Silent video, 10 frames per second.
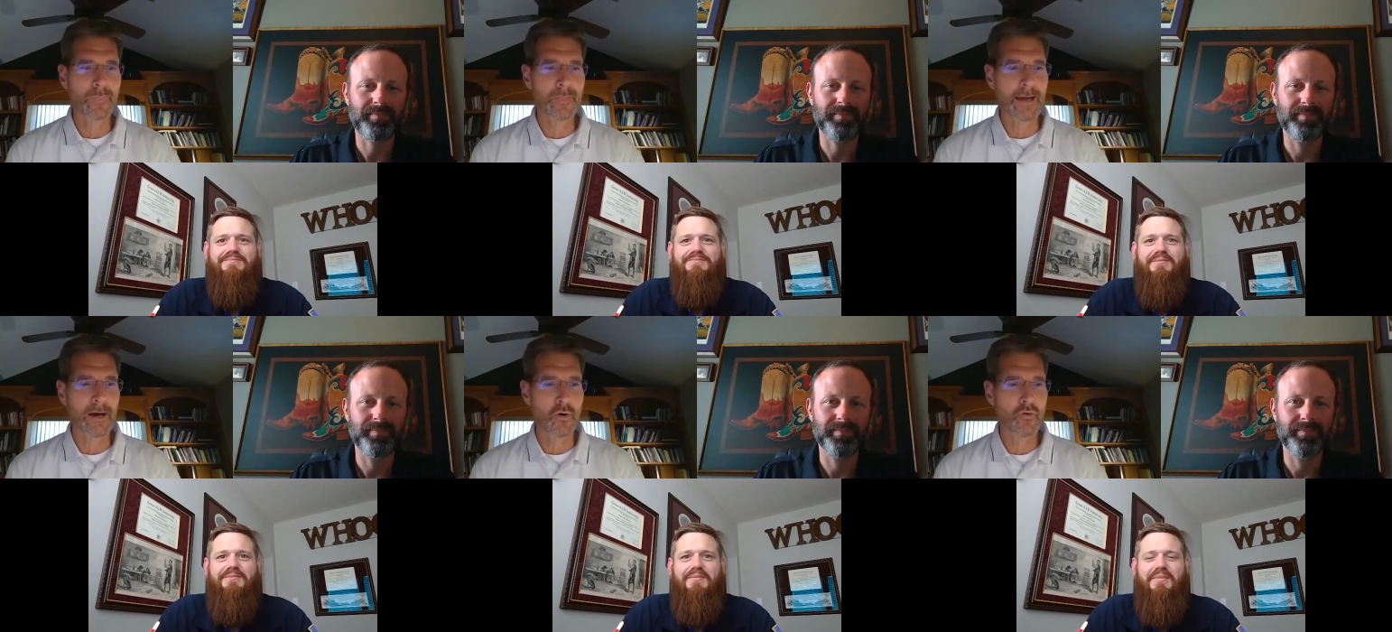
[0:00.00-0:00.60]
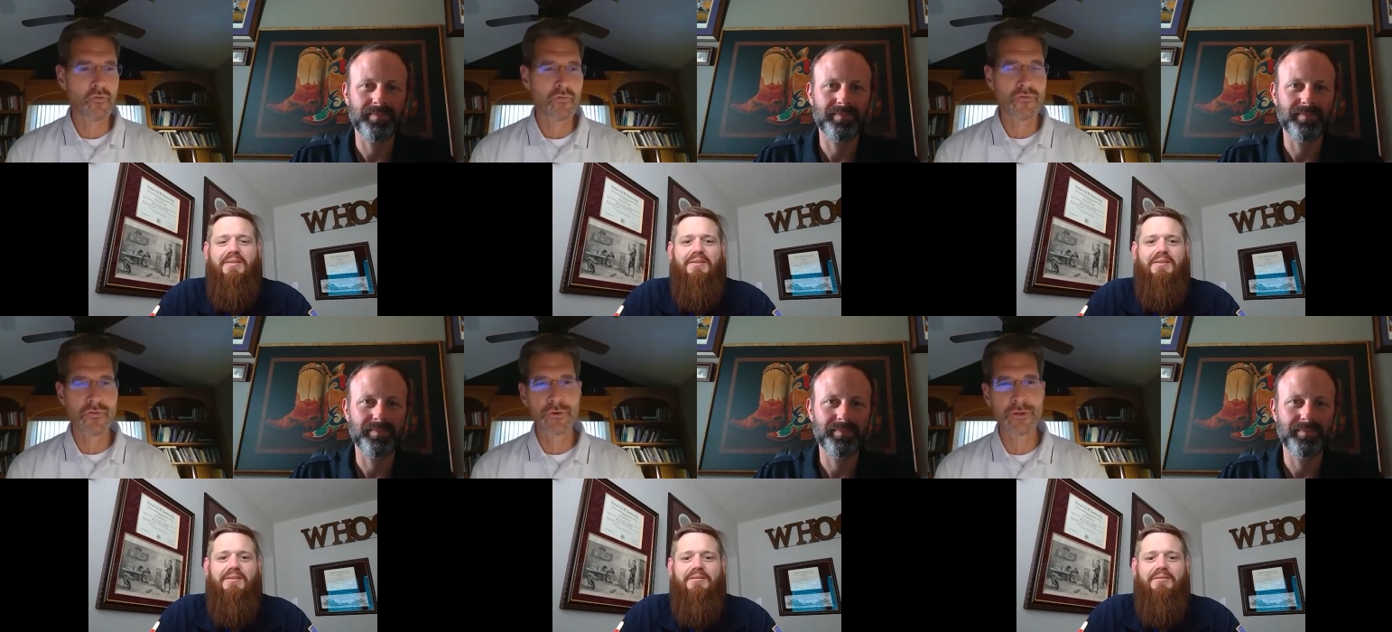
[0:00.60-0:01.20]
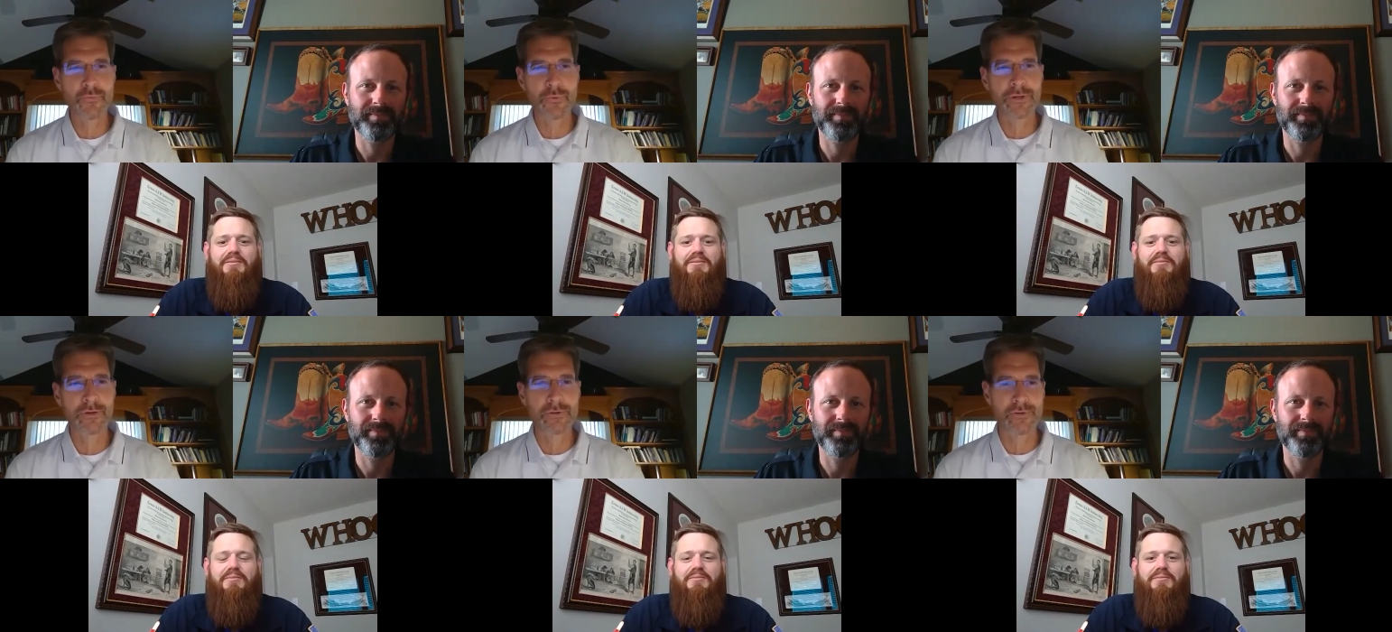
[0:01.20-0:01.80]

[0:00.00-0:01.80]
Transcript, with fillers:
Speaker 1: now 33 years